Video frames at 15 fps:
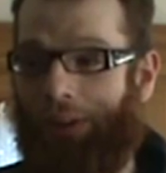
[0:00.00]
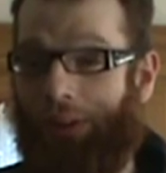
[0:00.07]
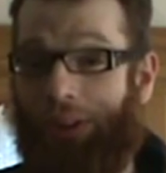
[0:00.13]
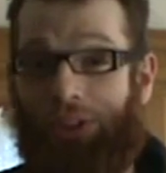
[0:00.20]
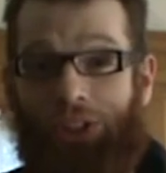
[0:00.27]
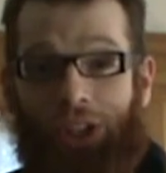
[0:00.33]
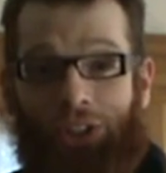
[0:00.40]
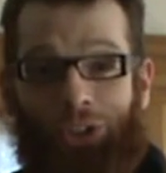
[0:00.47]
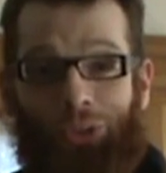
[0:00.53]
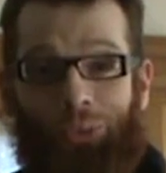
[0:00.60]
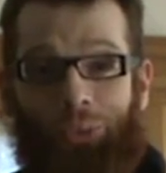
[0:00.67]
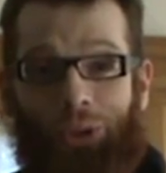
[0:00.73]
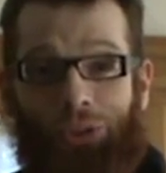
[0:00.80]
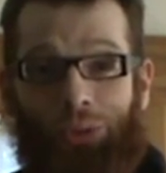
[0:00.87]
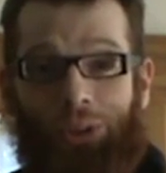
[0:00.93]
section
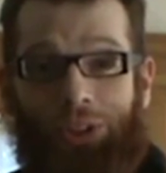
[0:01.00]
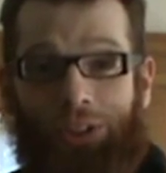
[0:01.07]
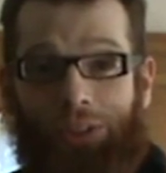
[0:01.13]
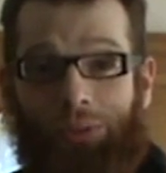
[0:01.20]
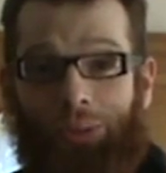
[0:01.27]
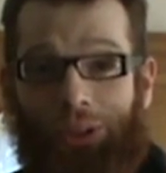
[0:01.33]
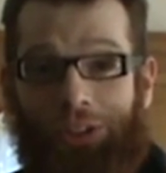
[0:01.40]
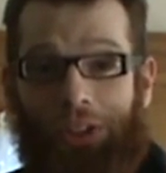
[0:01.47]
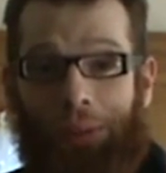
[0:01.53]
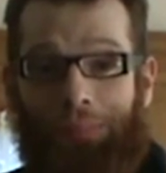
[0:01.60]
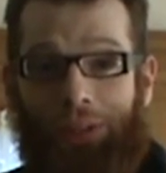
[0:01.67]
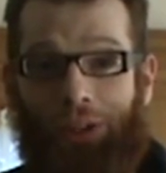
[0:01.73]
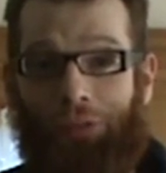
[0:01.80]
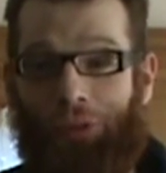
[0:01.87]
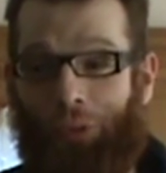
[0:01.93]
was
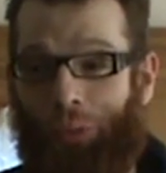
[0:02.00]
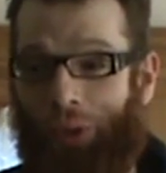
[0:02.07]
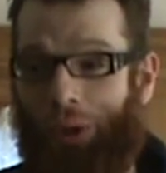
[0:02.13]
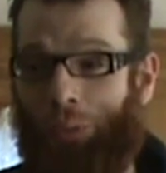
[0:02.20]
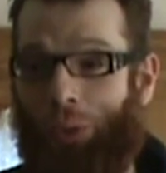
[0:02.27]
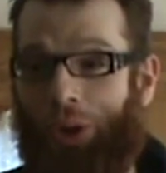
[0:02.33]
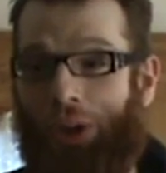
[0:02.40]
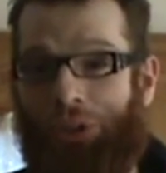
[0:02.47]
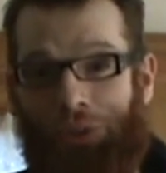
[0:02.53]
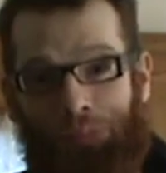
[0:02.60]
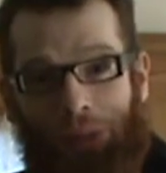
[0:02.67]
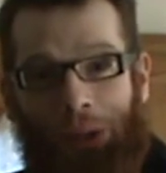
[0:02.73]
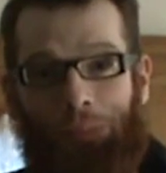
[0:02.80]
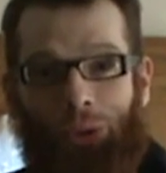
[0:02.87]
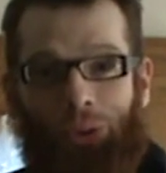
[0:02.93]
receptive of what it was, and
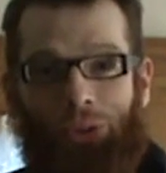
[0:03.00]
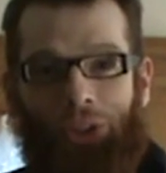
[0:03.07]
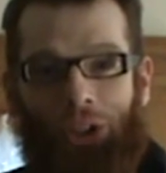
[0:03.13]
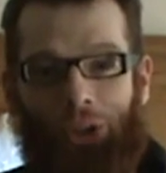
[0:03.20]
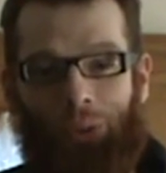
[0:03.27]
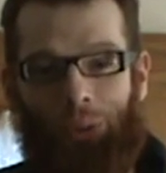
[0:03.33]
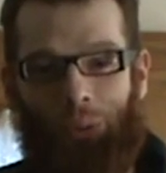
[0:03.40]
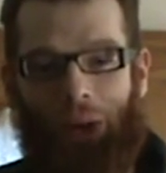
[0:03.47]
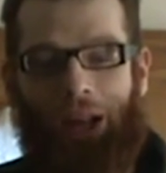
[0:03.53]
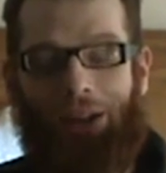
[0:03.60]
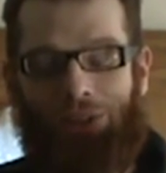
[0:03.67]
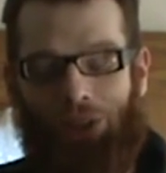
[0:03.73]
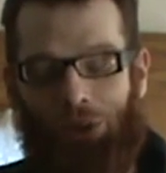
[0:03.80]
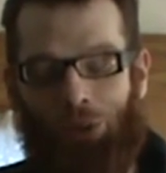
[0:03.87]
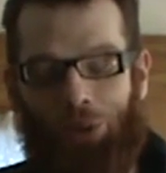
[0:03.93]
people, you know, were
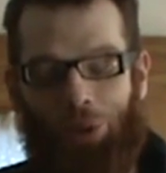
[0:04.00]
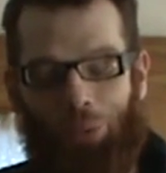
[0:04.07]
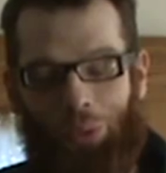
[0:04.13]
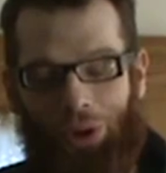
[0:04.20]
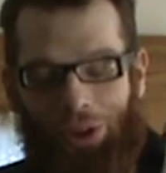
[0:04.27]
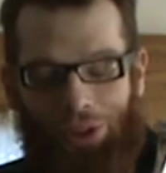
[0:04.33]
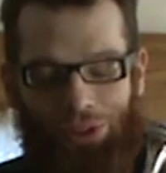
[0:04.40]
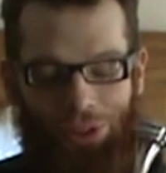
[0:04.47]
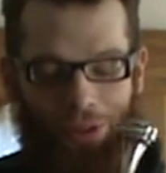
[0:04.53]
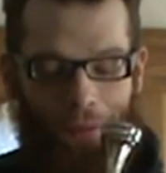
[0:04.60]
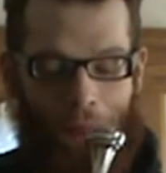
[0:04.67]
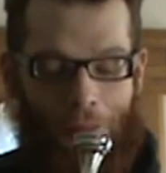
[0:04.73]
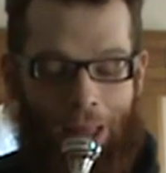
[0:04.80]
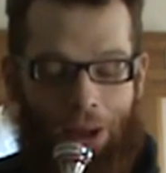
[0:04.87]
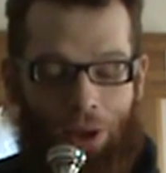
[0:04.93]
asking what it was, and
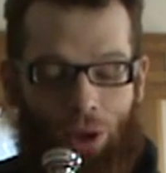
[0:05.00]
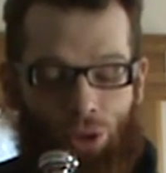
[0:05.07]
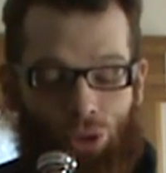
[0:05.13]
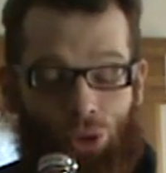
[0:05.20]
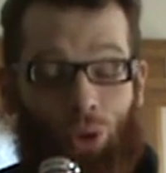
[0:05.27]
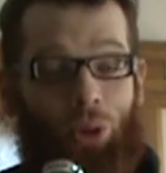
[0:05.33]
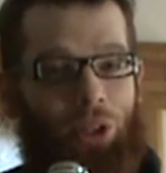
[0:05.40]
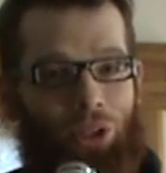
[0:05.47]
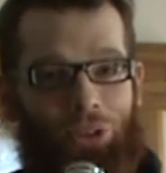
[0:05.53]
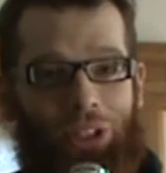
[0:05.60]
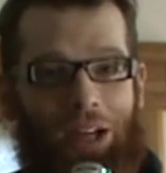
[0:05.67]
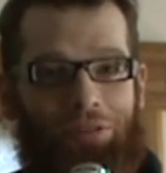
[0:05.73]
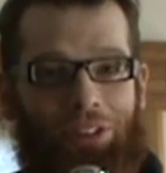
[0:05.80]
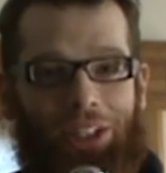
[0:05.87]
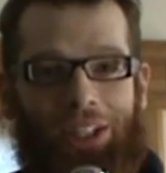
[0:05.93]
so it'll
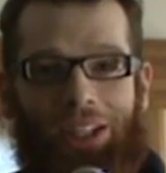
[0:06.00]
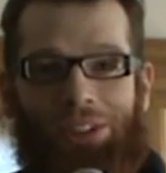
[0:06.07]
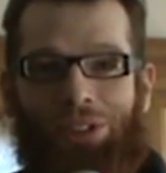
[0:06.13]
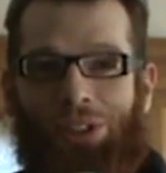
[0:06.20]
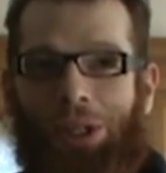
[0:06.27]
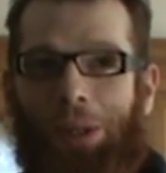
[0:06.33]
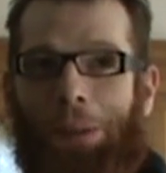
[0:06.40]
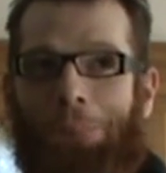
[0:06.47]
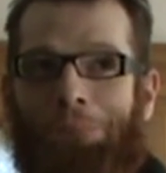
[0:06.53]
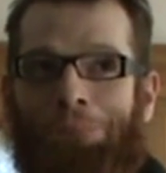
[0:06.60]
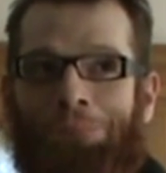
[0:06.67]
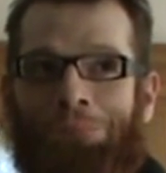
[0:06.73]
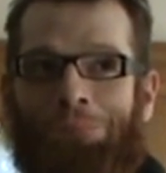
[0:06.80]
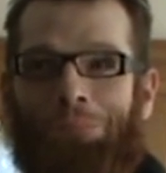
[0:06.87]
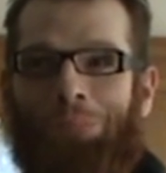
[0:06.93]
definitely get
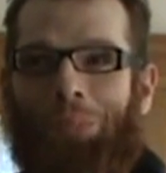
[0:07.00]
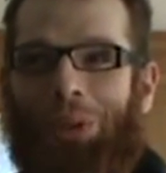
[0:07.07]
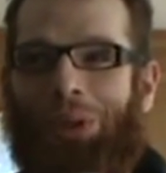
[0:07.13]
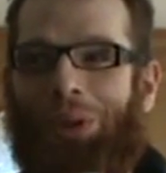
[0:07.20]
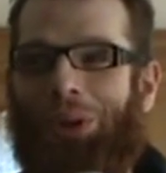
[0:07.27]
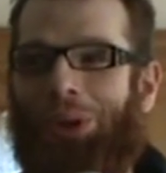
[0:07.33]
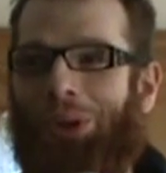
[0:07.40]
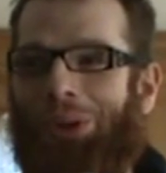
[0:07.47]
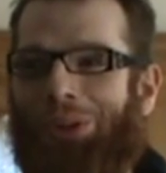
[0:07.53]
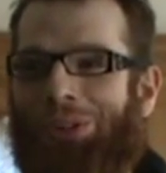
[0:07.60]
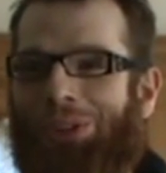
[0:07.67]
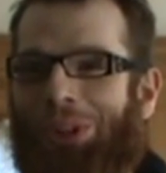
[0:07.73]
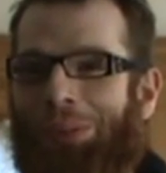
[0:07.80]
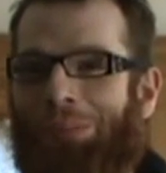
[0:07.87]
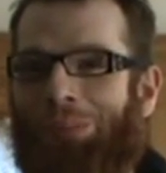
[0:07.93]
some
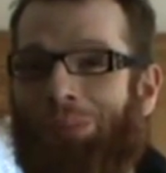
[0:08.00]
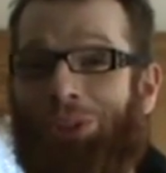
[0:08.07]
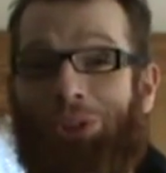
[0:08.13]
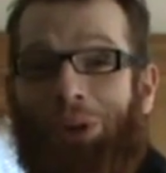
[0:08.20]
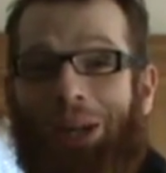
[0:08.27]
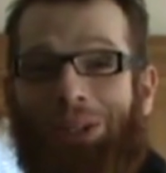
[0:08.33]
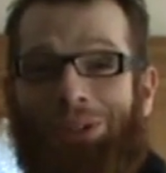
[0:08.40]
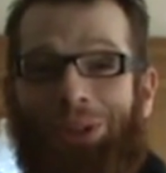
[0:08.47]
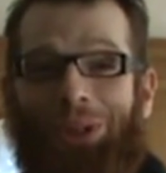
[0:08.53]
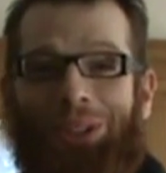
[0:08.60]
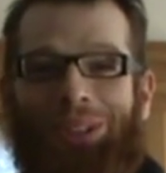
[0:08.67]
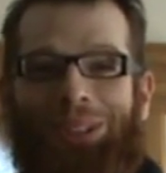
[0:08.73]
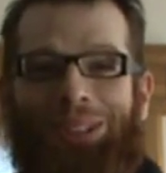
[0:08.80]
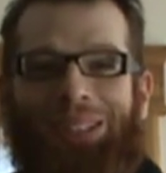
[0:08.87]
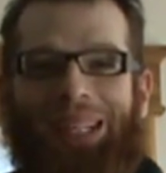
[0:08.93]
strange
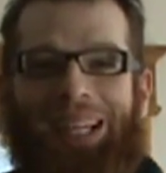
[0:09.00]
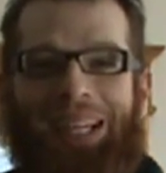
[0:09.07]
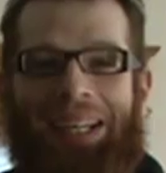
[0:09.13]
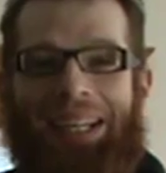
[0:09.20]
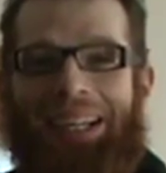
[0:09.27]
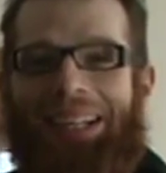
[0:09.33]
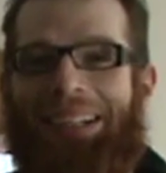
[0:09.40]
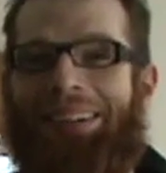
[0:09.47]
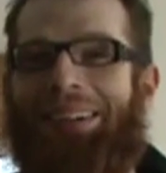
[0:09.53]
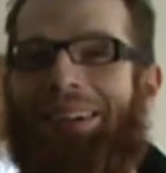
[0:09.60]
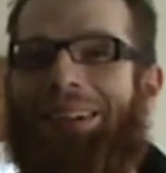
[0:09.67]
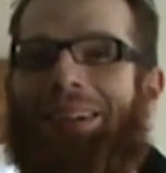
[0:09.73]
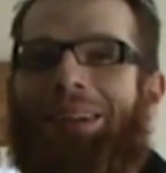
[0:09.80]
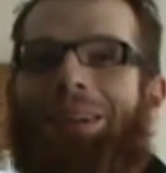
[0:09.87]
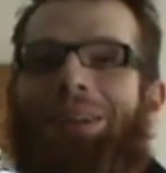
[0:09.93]
looks
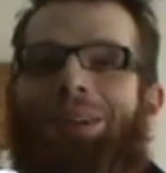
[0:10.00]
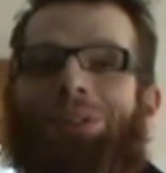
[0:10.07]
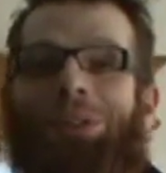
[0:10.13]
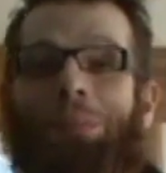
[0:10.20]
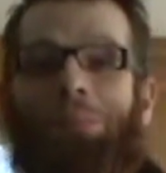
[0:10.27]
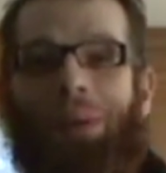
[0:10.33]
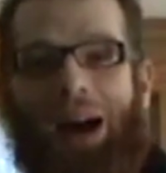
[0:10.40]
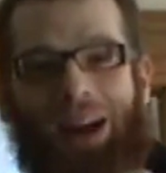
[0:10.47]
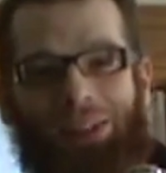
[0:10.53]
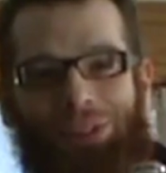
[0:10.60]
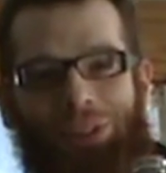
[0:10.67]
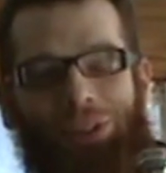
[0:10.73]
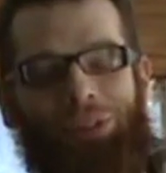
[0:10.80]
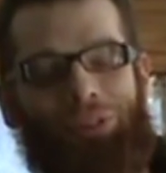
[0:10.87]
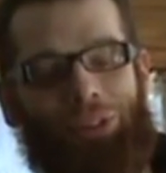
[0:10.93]
and some
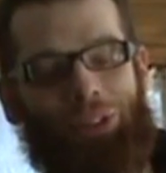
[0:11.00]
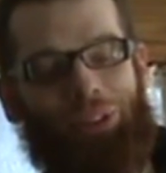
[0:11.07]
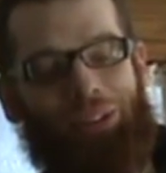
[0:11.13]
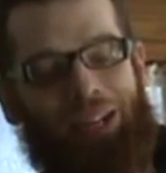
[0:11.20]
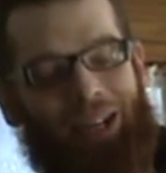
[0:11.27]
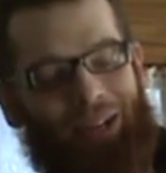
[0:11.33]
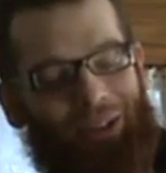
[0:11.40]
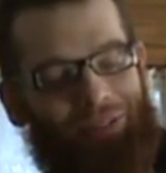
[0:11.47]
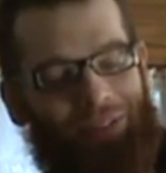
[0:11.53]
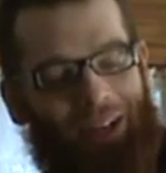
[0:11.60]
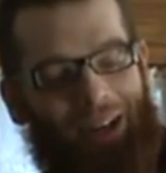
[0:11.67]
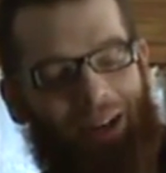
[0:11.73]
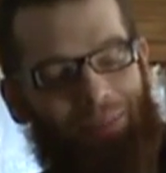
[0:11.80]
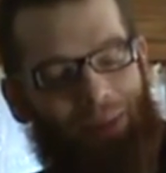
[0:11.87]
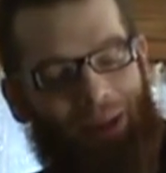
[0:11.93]
positive or negative
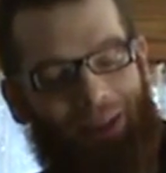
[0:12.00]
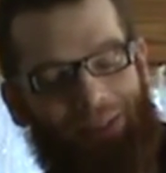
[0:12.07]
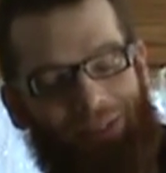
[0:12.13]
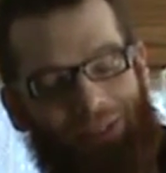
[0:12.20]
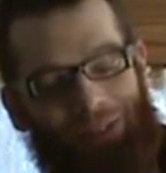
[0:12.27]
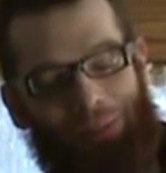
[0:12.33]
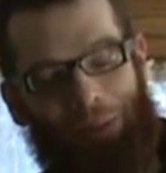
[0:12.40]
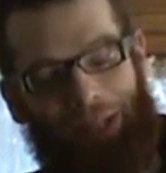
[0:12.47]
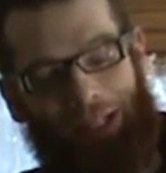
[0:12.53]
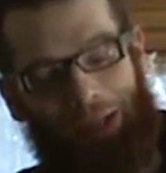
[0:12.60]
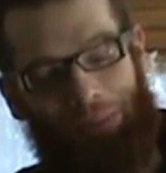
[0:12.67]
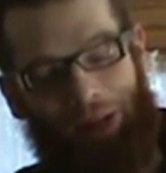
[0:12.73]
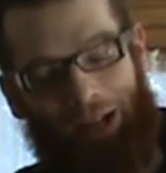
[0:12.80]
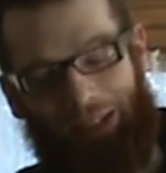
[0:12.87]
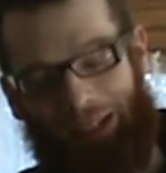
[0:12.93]
comments depending
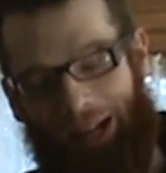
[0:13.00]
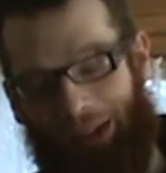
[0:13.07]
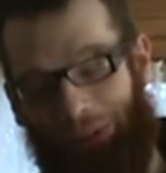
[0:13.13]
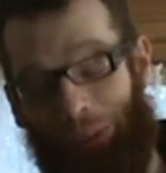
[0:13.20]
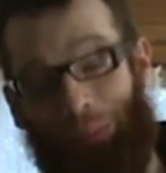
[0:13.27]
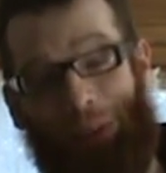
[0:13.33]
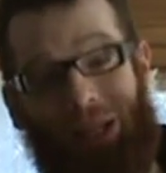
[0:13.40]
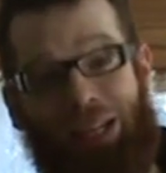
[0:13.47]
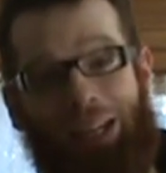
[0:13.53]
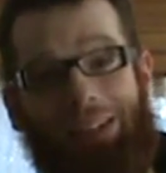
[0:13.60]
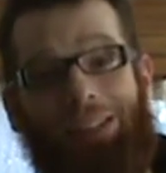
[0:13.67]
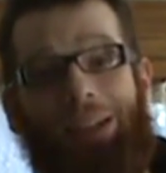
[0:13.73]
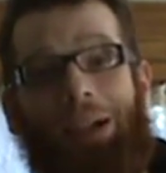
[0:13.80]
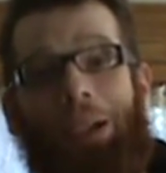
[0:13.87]
upon how you play it.